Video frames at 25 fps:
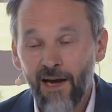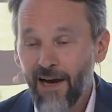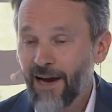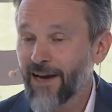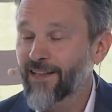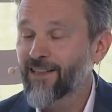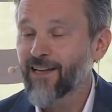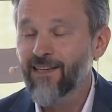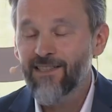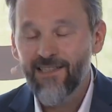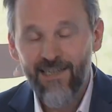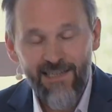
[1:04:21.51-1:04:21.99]

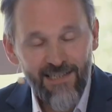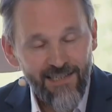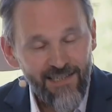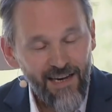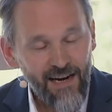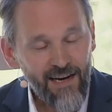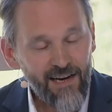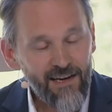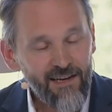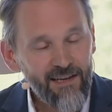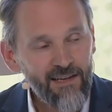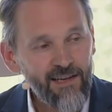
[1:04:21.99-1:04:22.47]
And that's
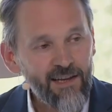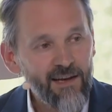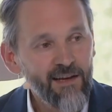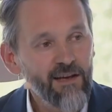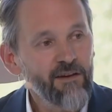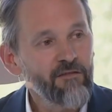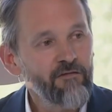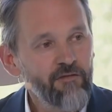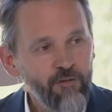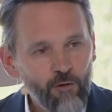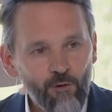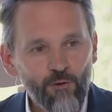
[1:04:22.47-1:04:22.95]
exactly
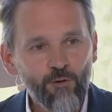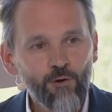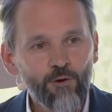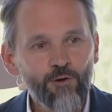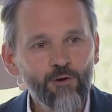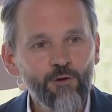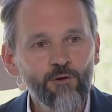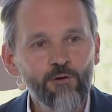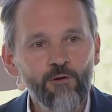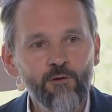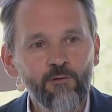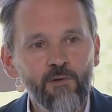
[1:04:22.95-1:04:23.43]
4
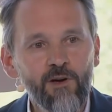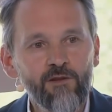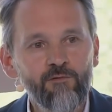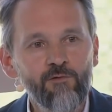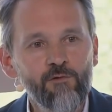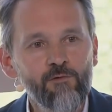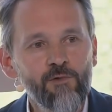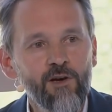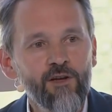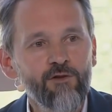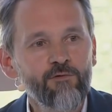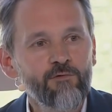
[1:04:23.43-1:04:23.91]
years ago what
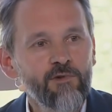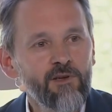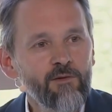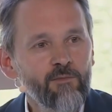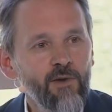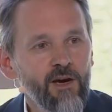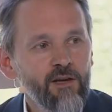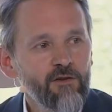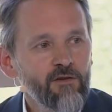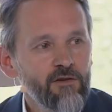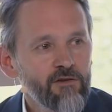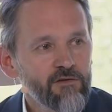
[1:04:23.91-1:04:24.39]
we were doing
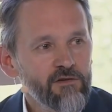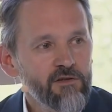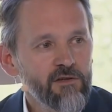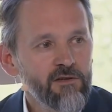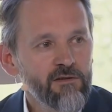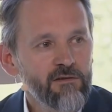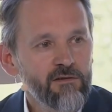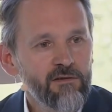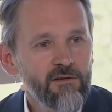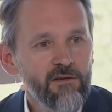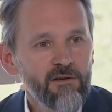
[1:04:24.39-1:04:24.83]
by Orange.